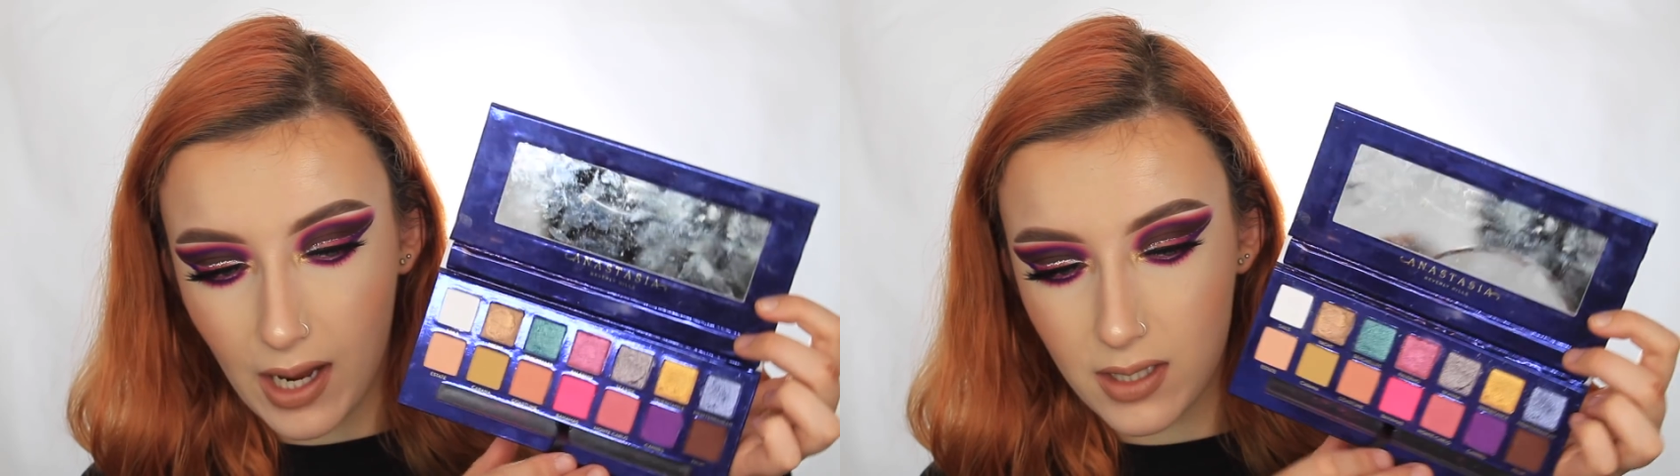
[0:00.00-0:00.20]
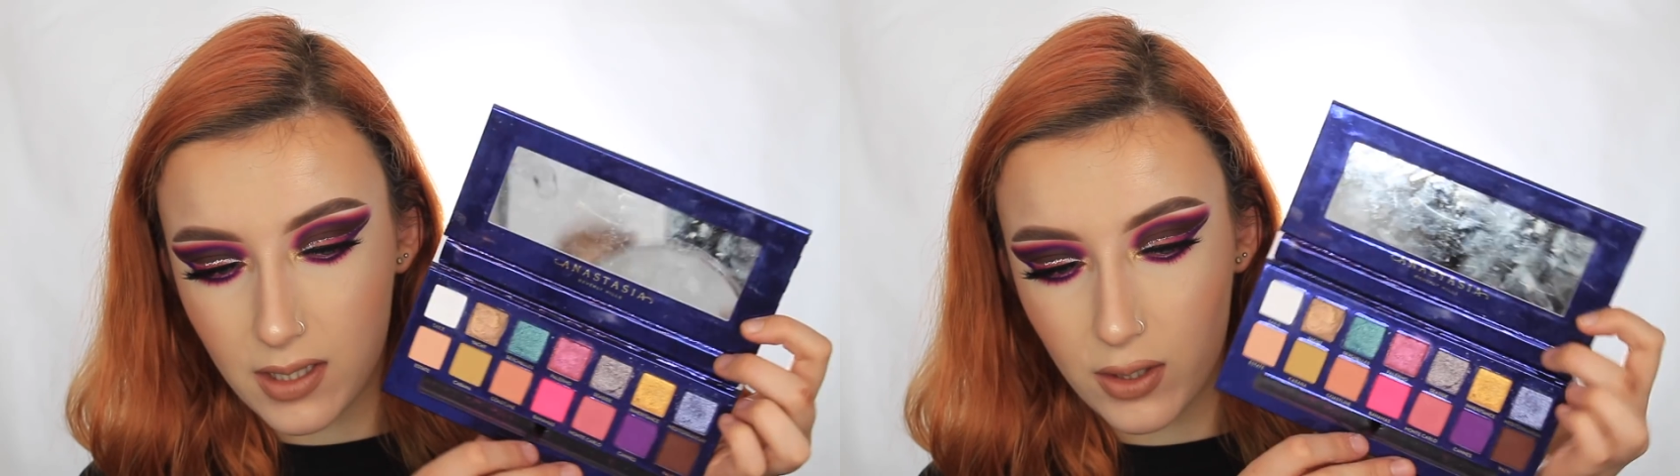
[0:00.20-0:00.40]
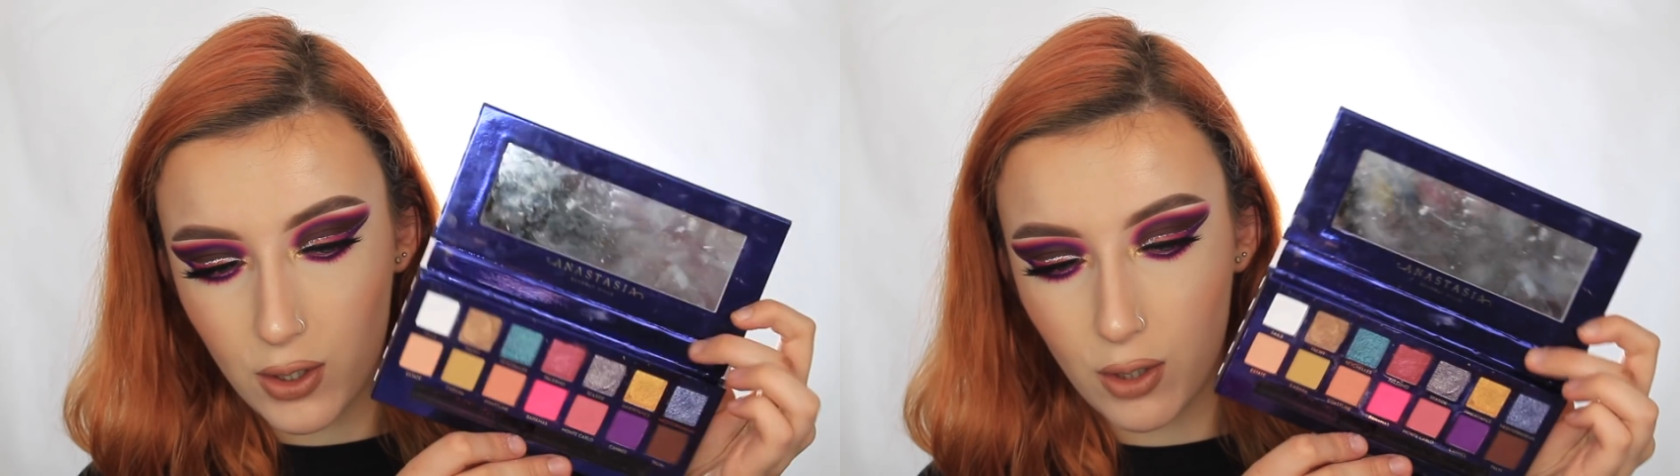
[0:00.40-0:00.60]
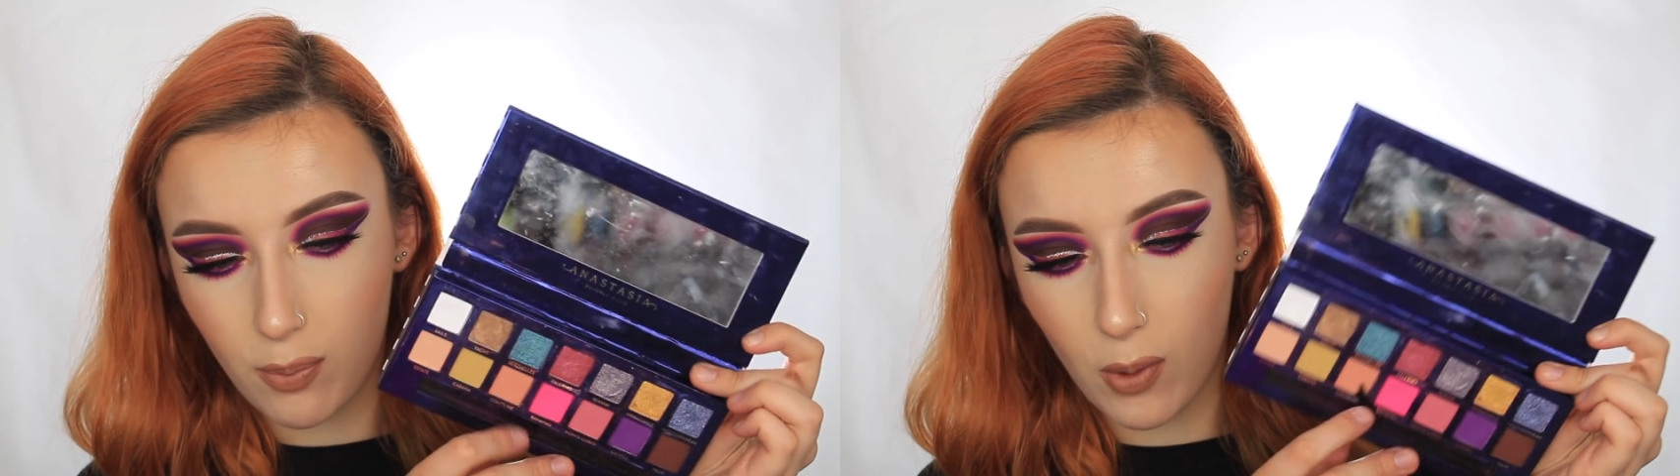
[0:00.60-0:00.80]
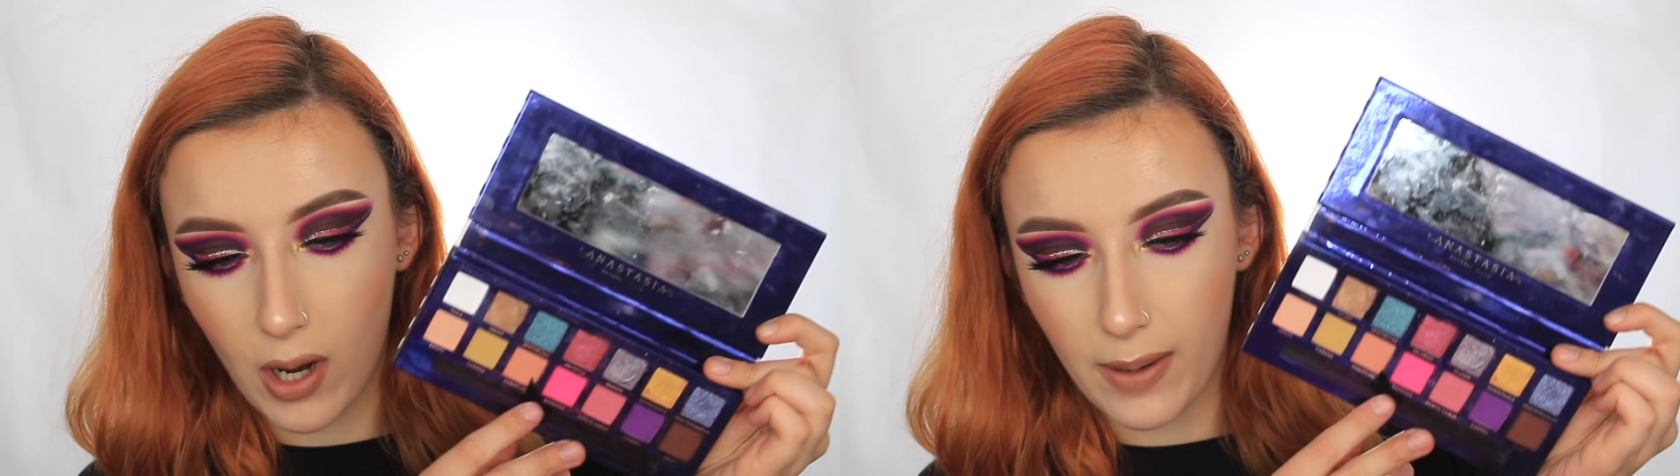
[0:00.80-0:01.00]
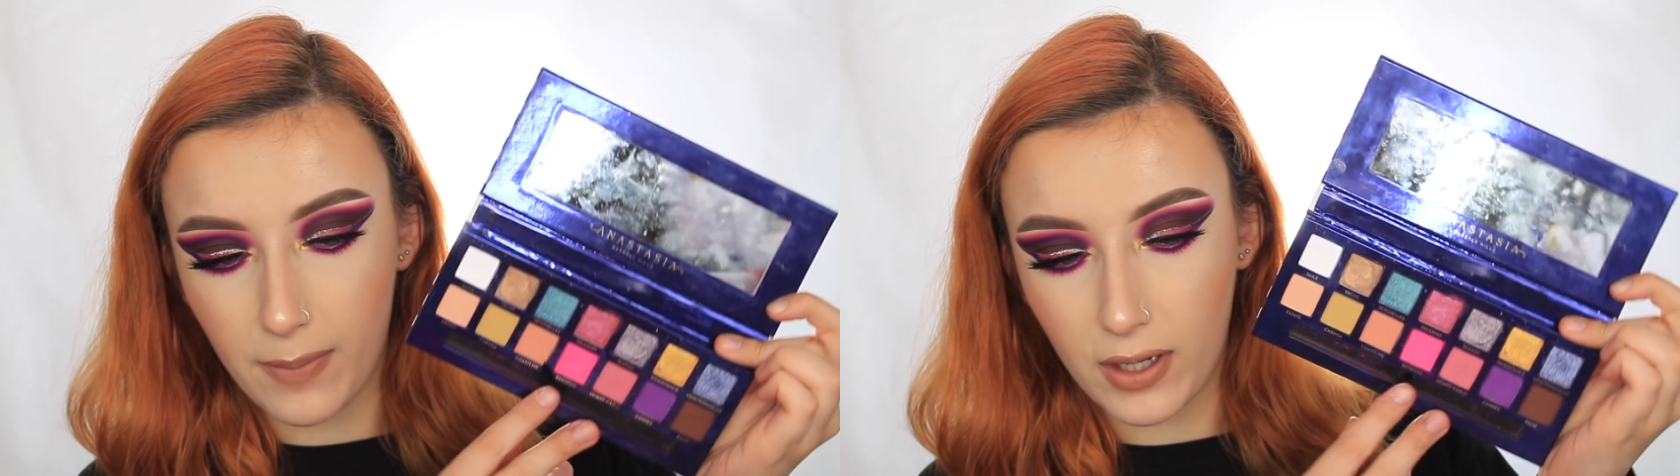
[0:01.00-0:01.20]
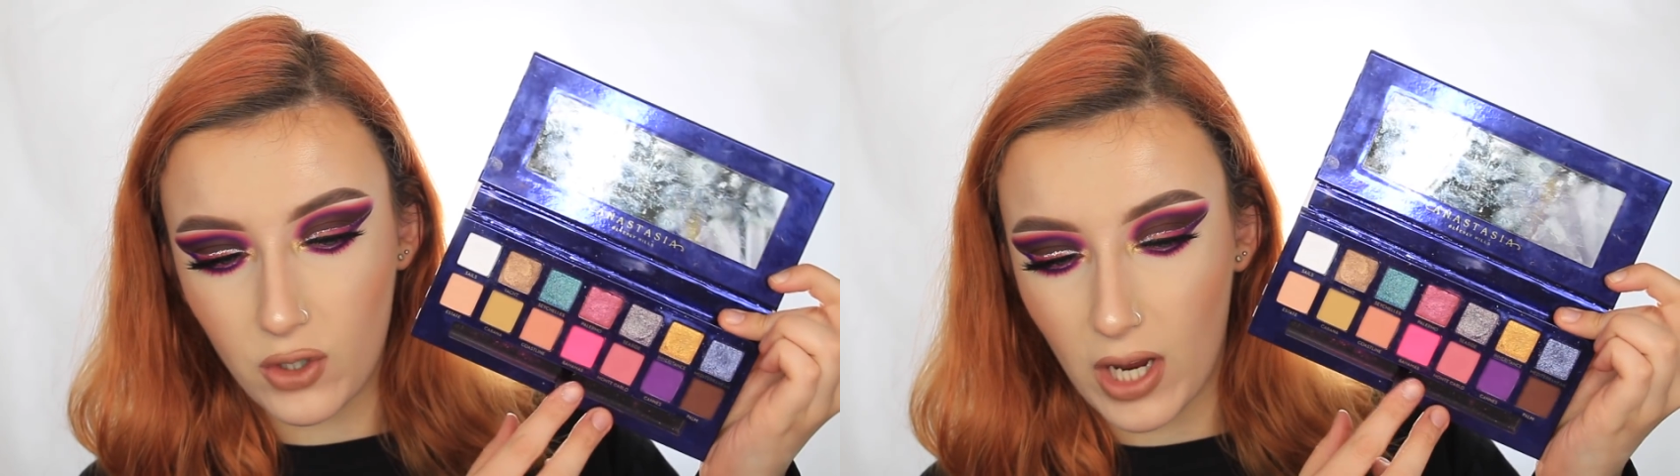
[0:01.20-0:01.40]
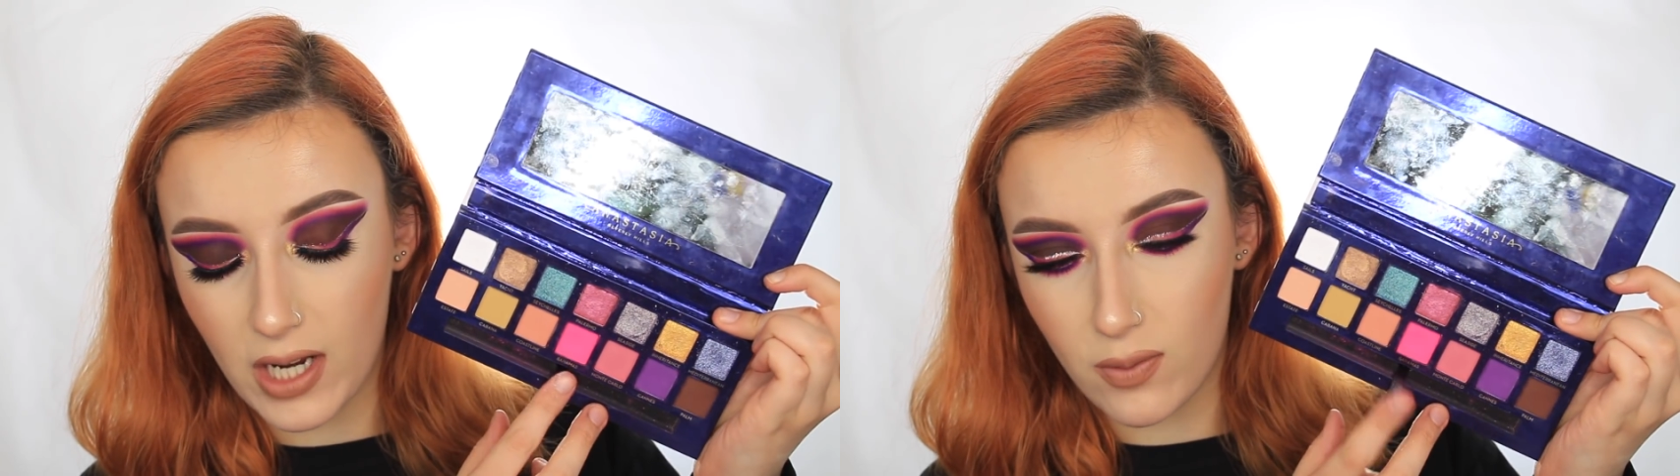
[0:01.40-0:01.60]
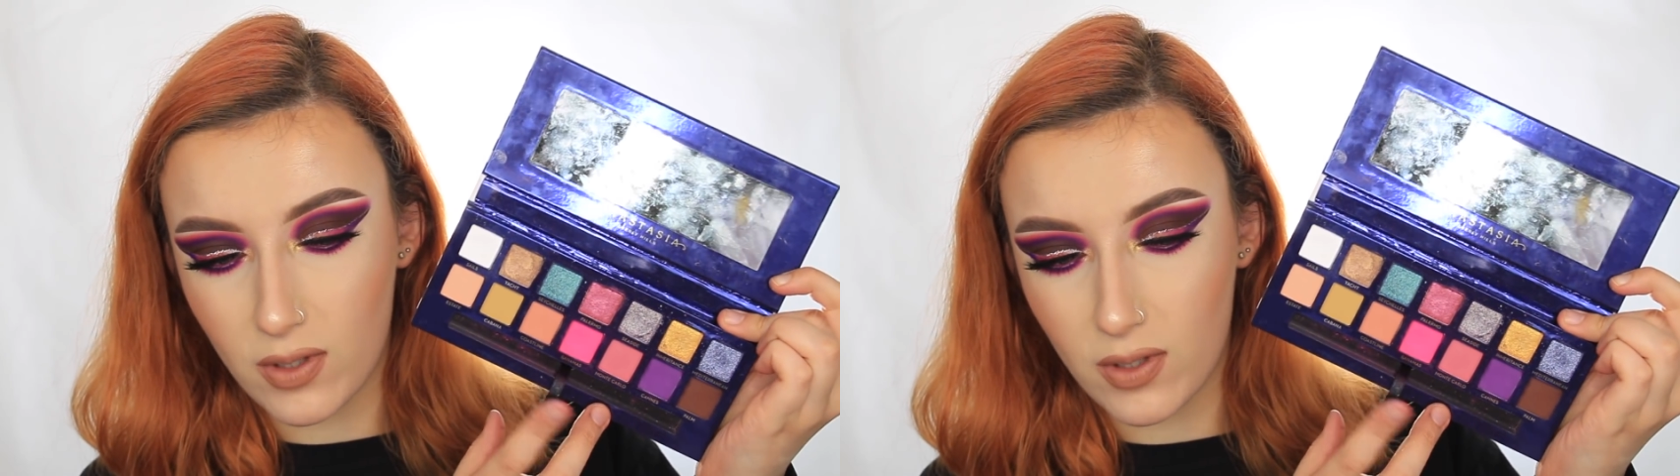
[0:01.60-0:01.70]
has the two bright shades,